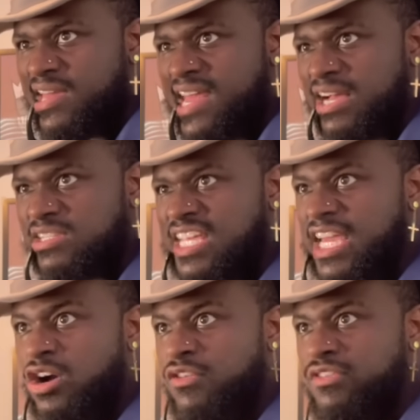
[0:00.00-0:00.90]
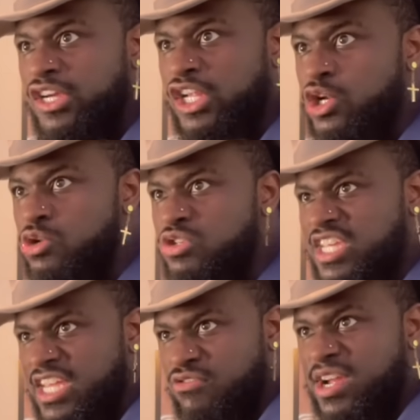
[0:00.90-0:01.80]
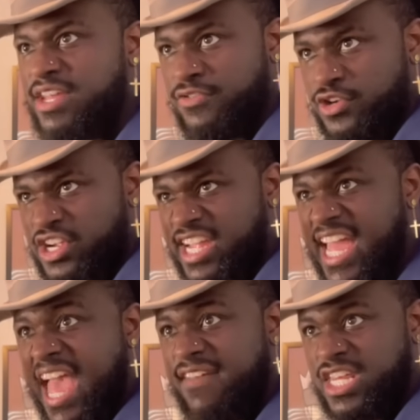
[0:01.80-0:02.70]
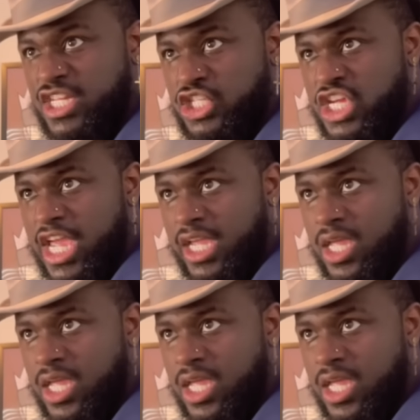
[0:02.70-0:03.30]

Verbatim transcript: now take off your clothes and get ready for your cavity check.